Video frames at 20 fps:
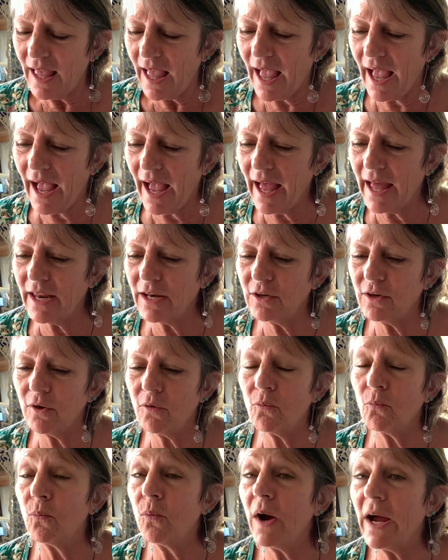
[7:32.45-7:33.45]
And
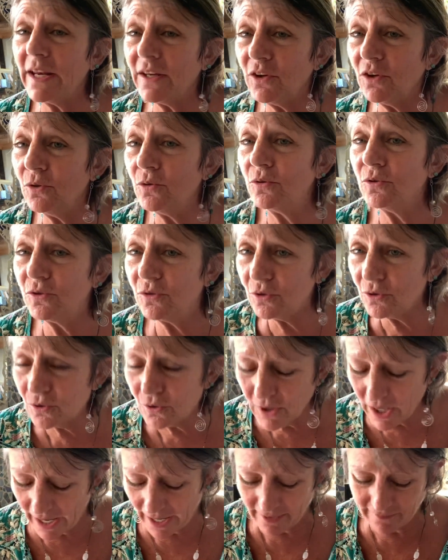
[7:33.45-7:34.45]
when you do
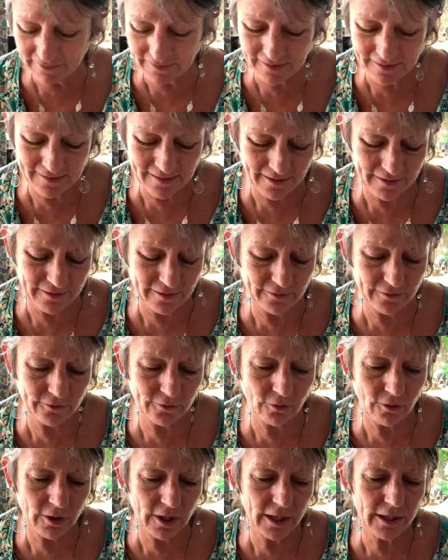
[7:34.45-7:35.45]
have to tell the
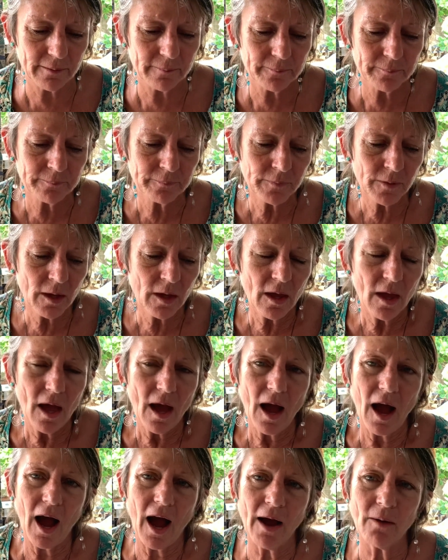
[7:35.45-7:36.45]
story,
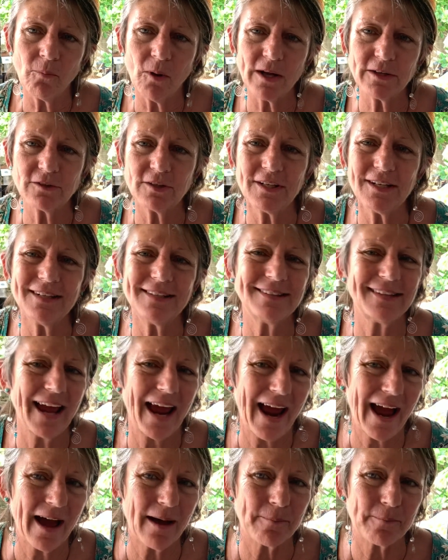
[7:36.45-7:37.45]
I want you to
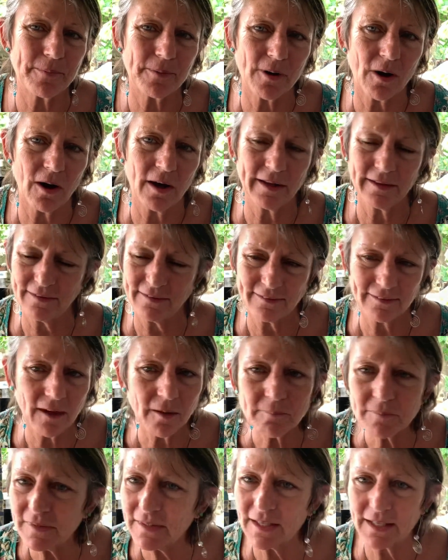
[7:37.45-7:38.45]
tap on
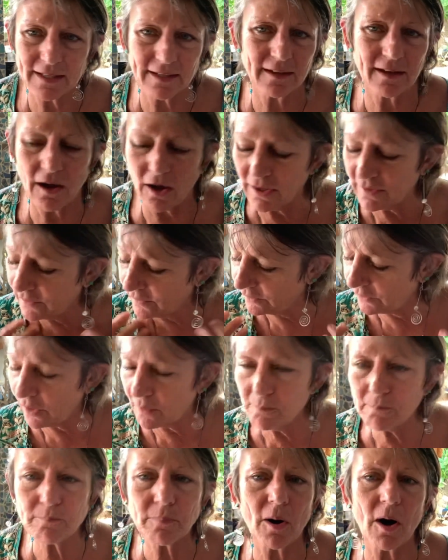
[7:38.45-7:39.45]
something, on
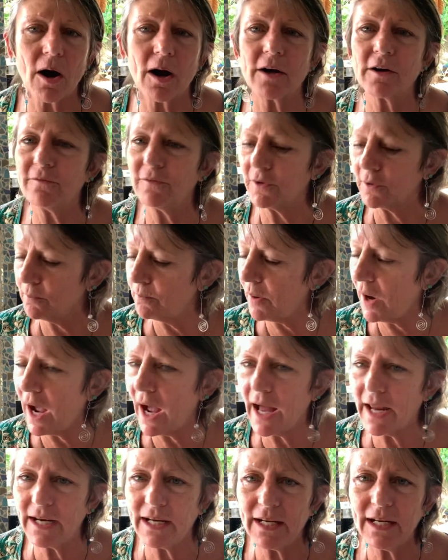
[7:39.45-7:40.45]
some part of your
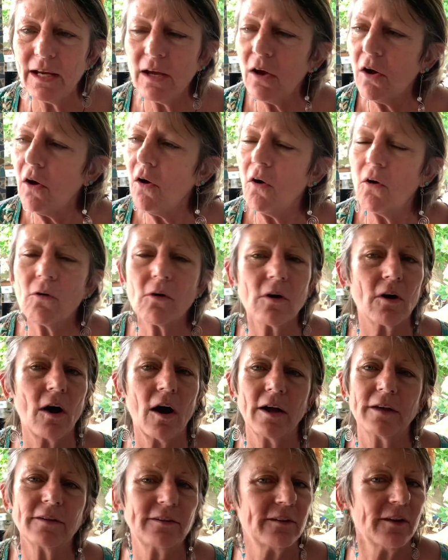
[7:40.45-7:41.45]
body or
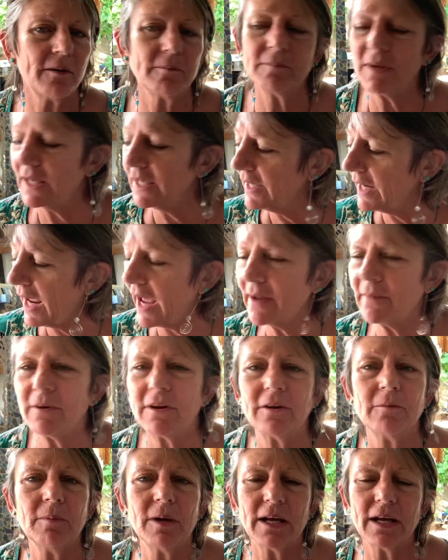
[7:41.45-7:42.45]
on some
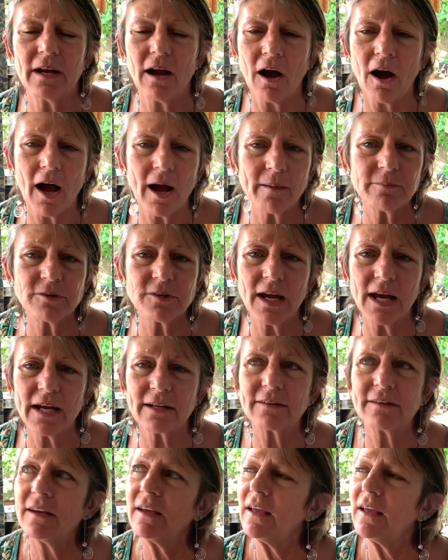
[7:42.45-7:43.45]
inanimate object.